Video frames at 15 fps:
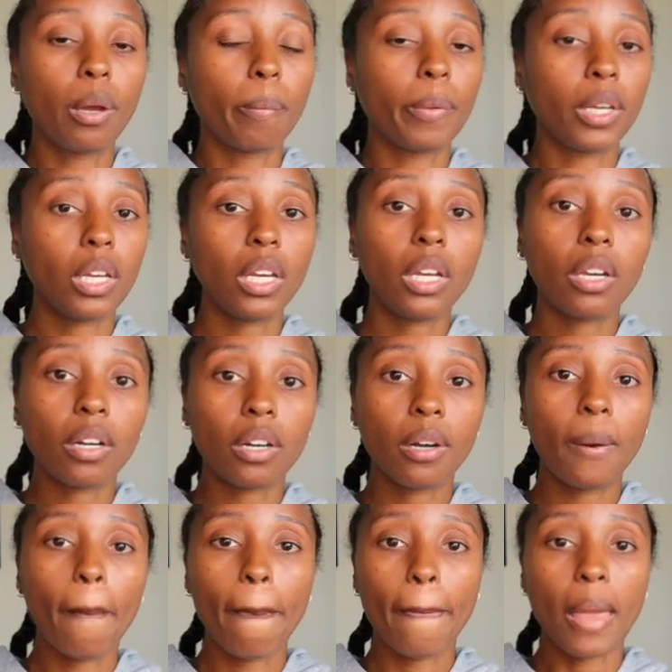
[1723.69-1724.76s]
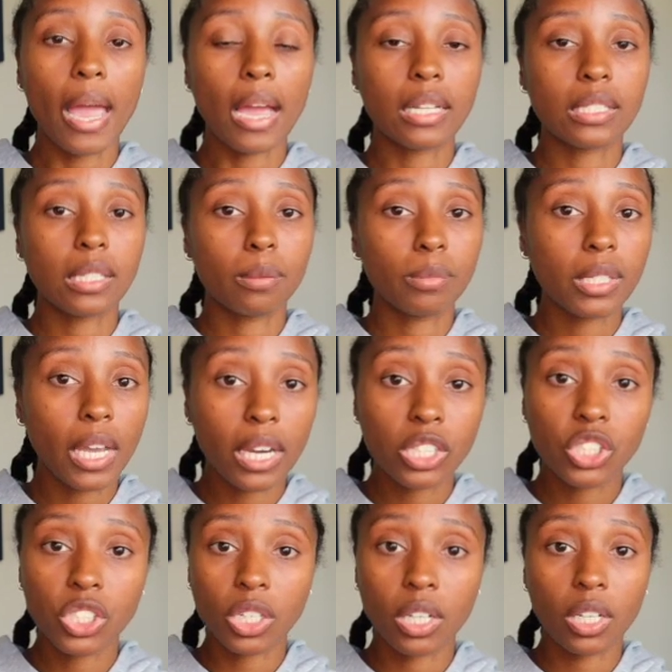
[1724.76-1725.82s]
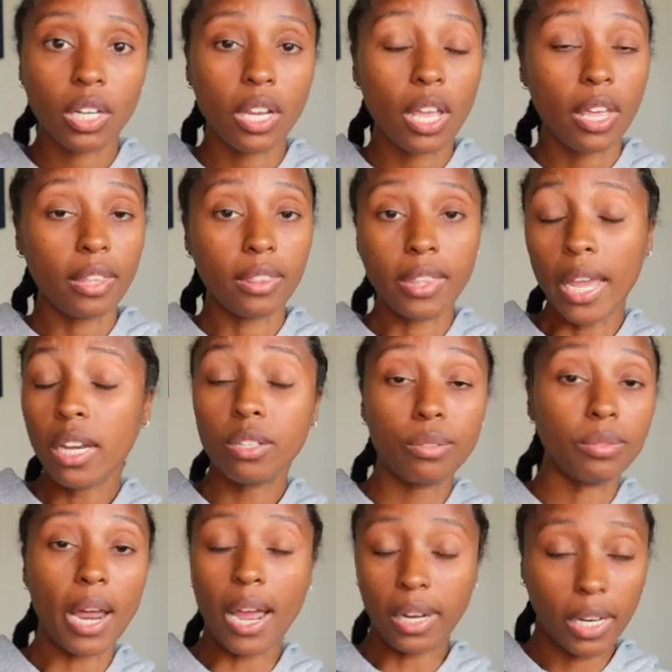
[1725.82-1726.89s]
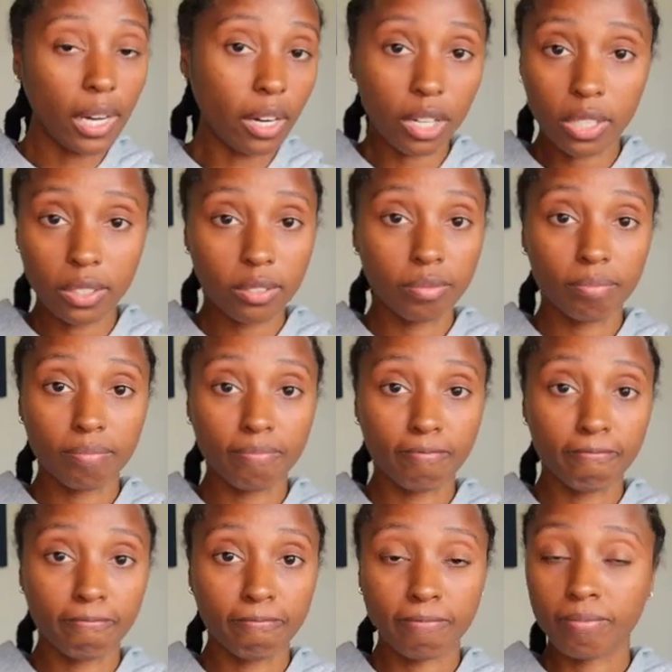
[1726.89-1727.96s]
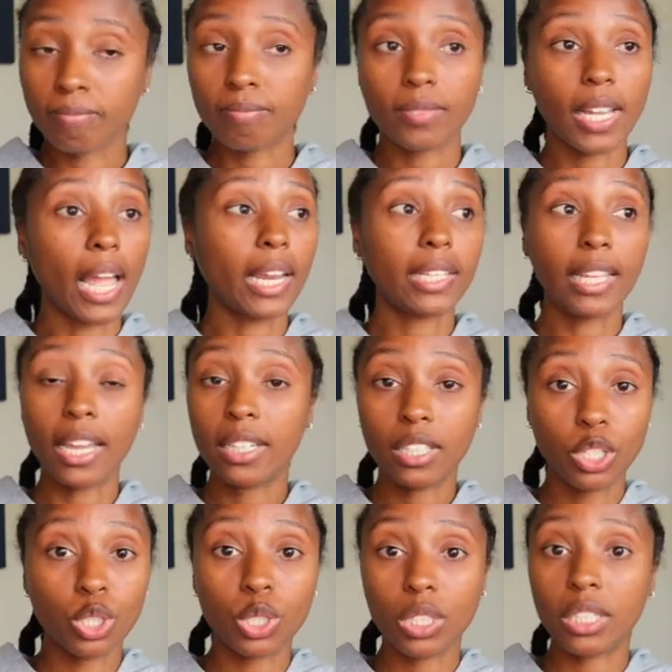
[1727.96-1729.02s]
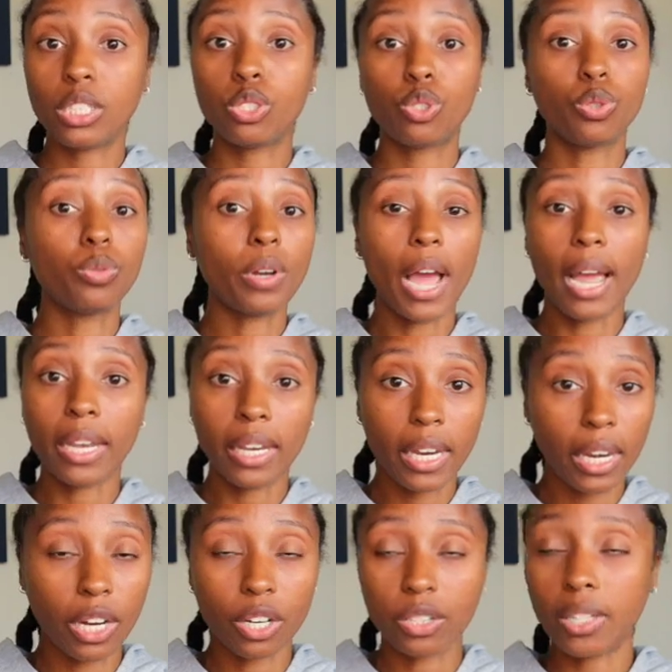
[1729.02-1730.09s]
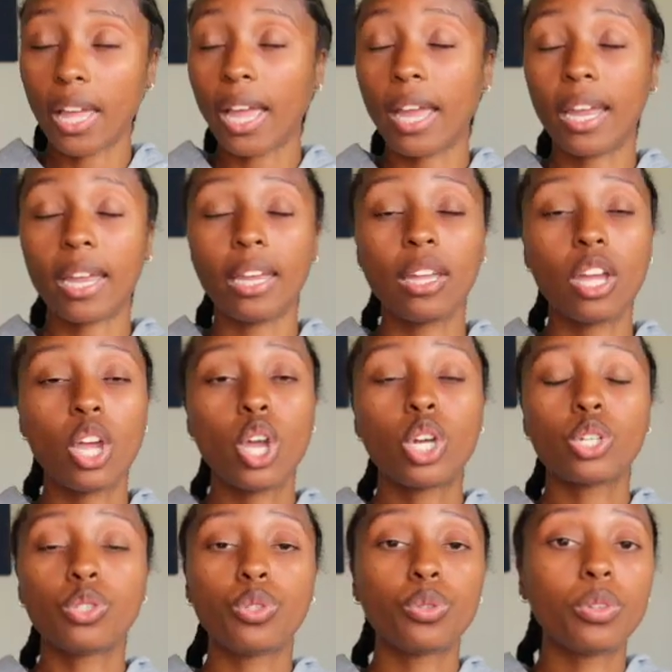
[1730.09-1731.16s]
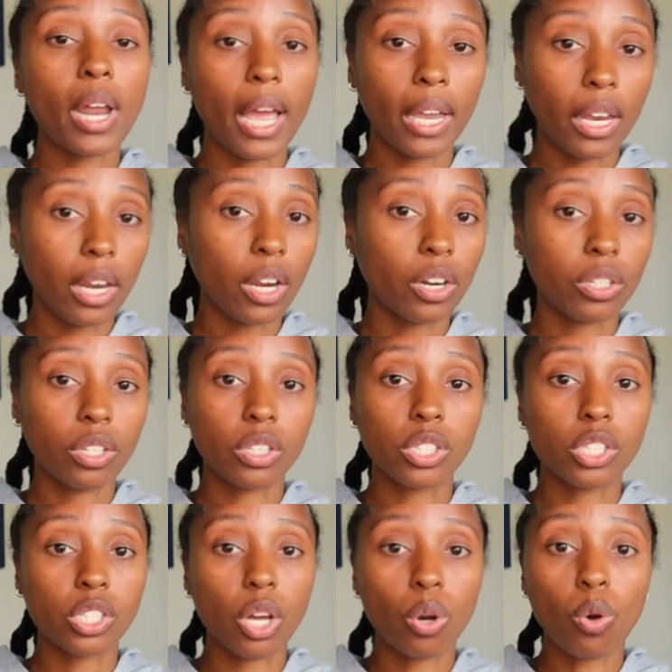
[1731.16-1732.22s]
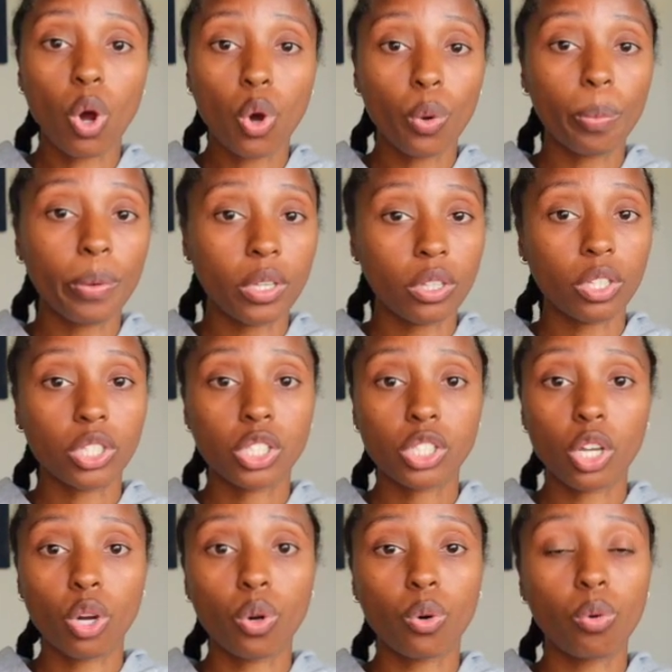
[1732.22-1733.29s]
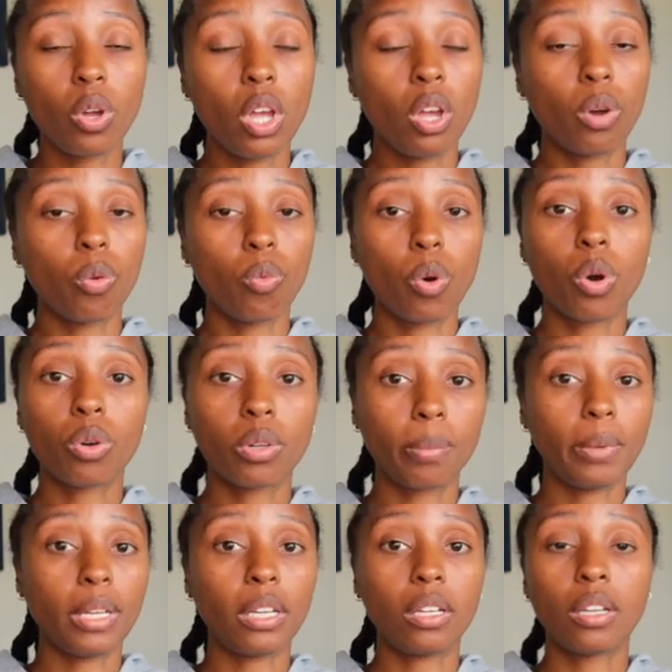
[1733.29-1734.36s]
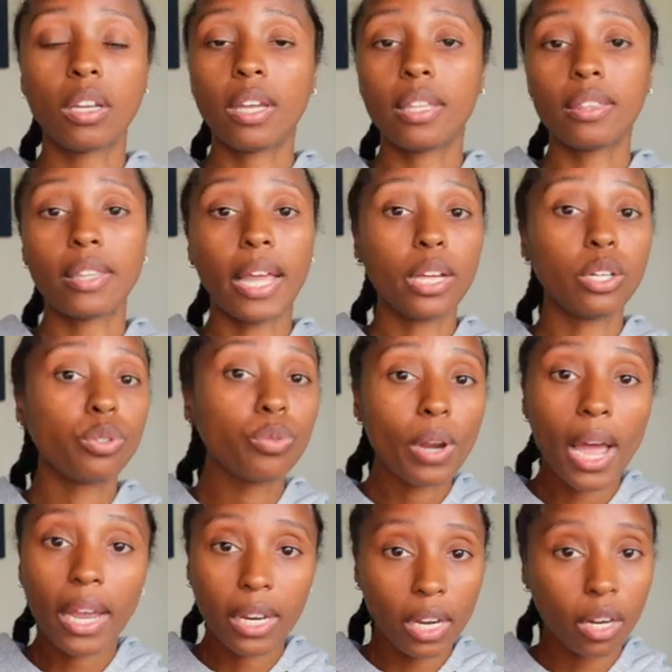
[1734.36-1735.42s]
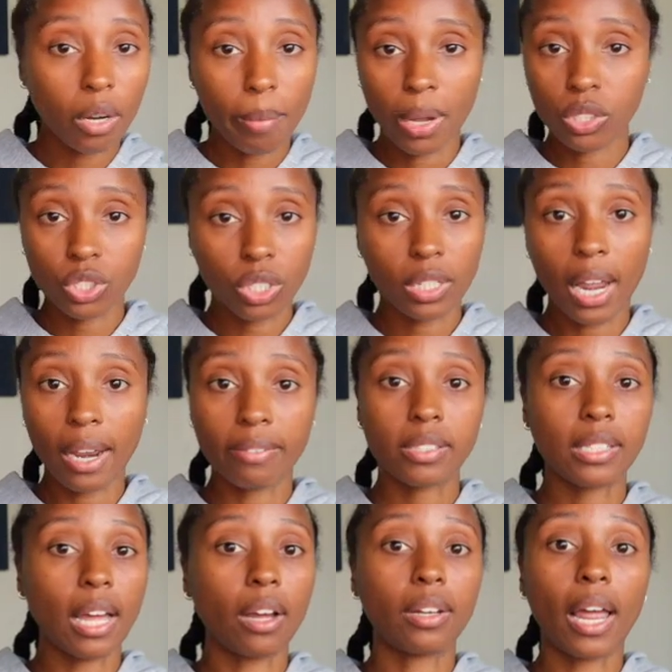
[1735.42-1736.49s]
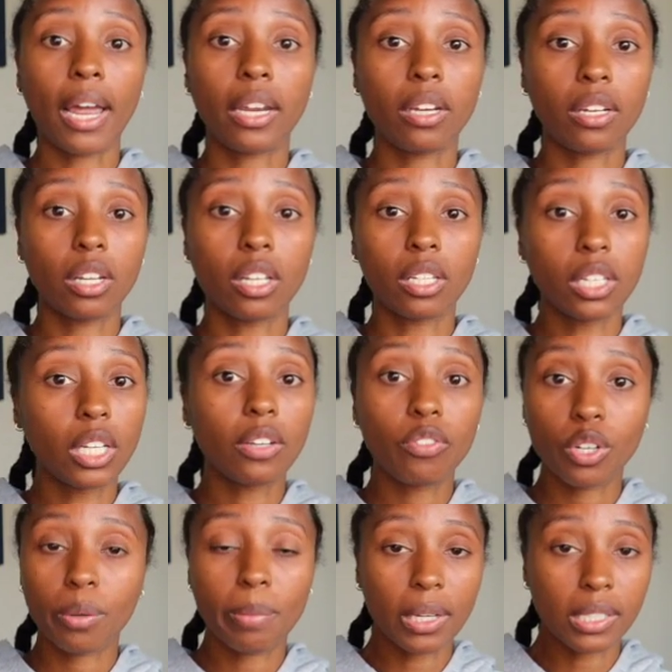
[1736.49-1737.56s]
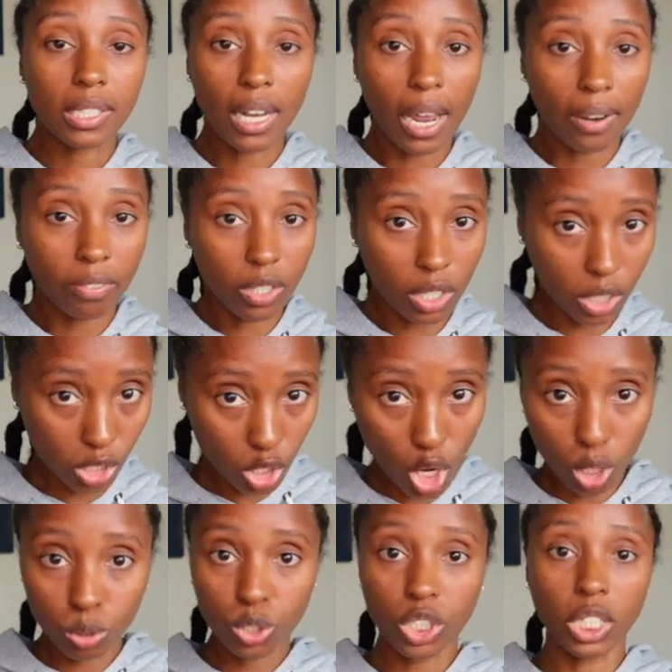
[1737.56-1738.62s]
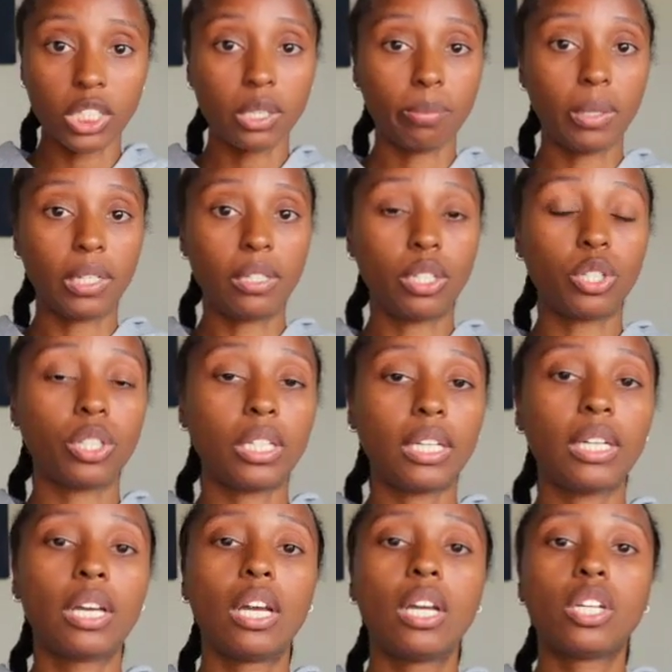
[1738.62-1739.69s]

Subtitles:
But here at Temptation, they do not care. Like, they literally do not care. They do not care. They're so open. They're so welcoming. They do not care about your lifestyle. Like, live your best life. There's no judgment, literally.